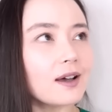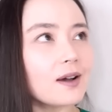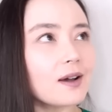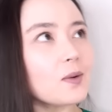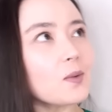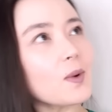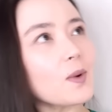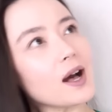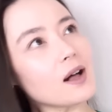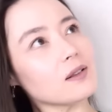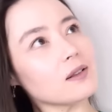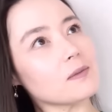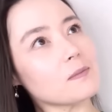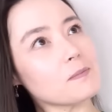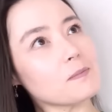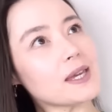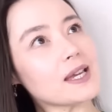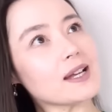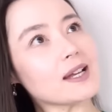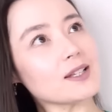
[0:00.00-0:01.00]
Well,
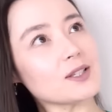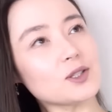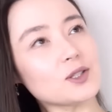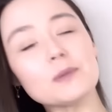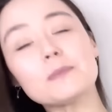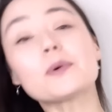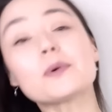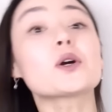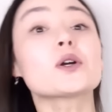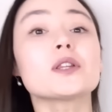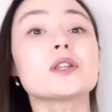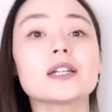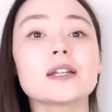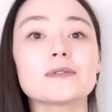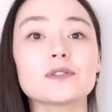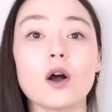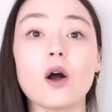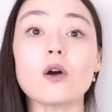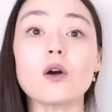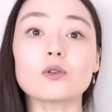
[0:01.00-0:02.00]
because superlatives
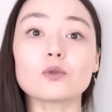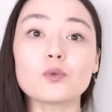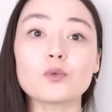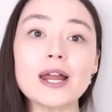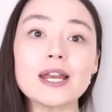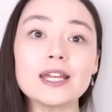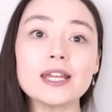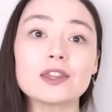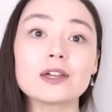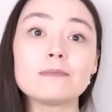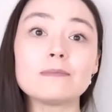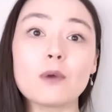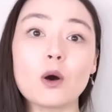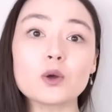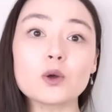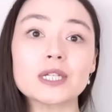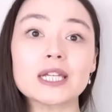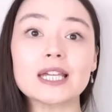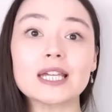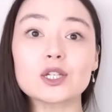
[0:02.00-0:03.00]
are already the
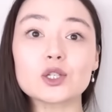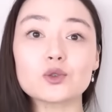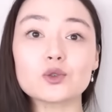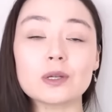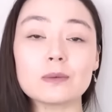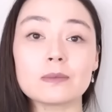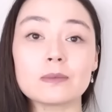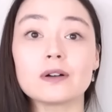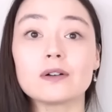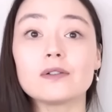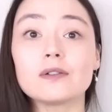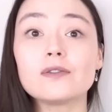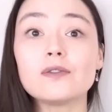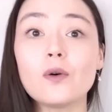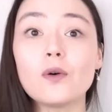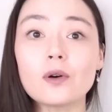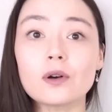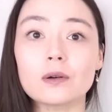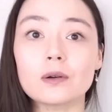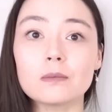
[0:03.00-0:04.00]
most extreme
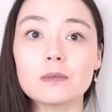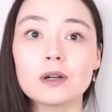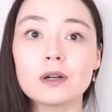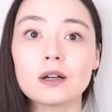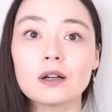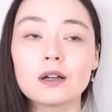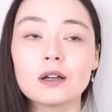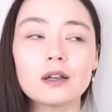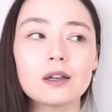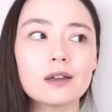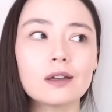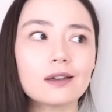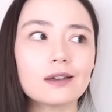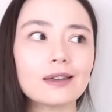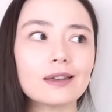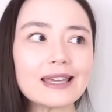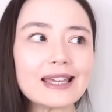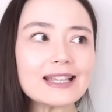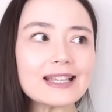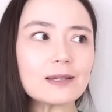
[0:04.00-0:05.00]
form,
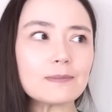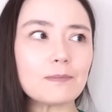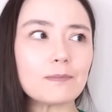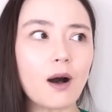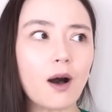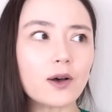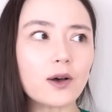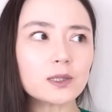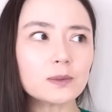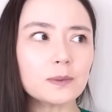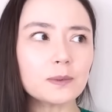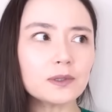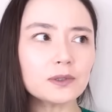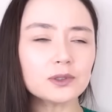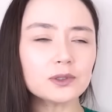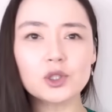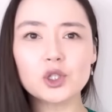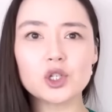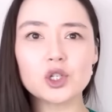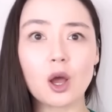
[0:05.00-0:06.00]
is it possible
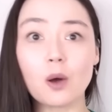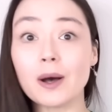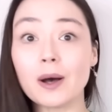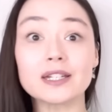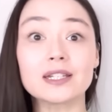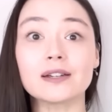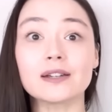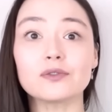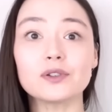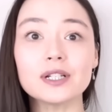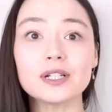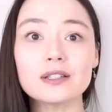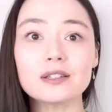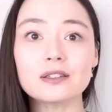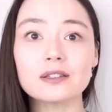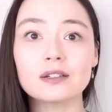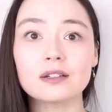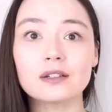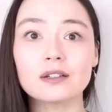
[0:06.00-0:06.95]
to show a difference?